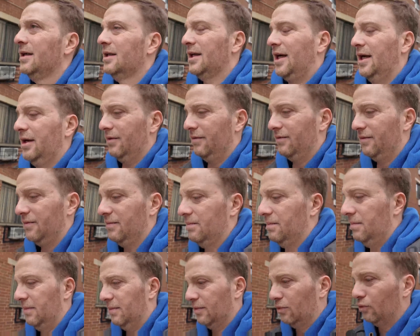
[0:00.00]
kind of
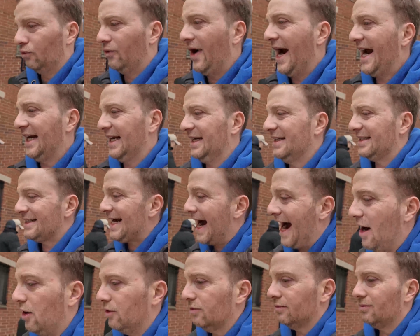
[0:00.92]
writing
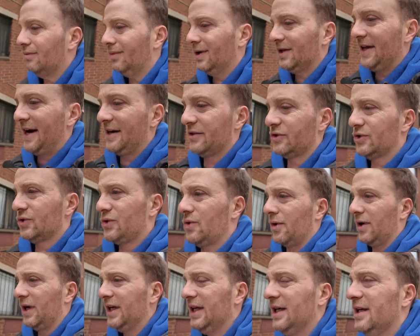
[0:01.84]
down what that
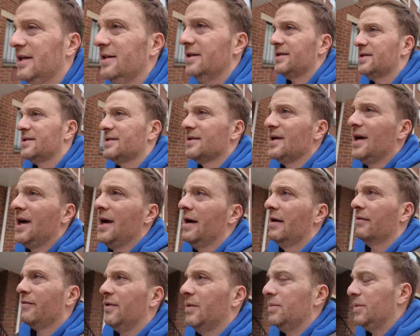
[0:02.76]
story is
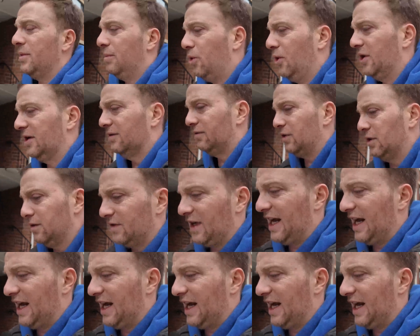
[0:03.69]
from the point of view